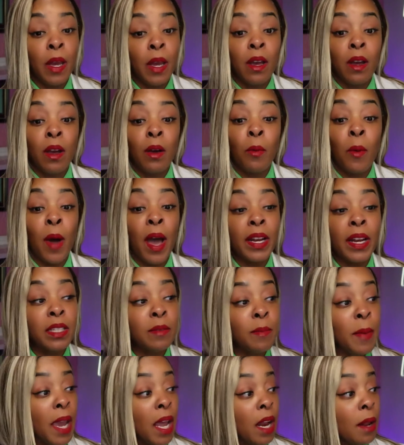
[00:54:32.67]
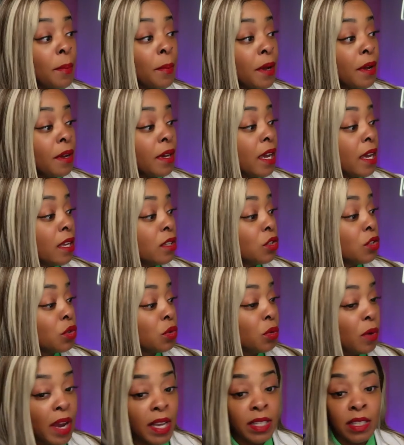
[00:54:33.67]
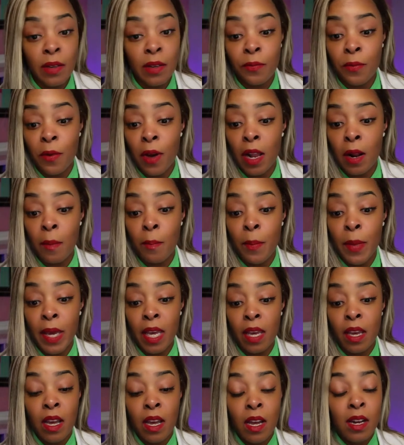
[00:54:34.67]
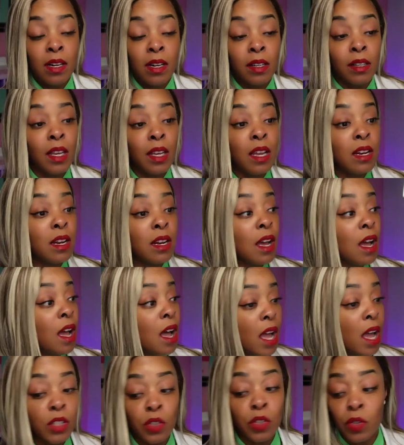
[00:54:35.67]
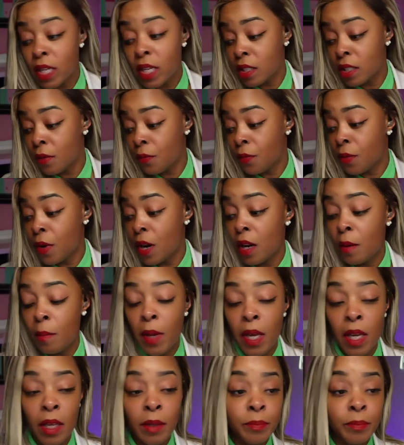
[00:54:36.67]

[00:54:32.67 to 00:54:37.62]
Why this man up here getting dressed in front of me, getting undressed in front of me.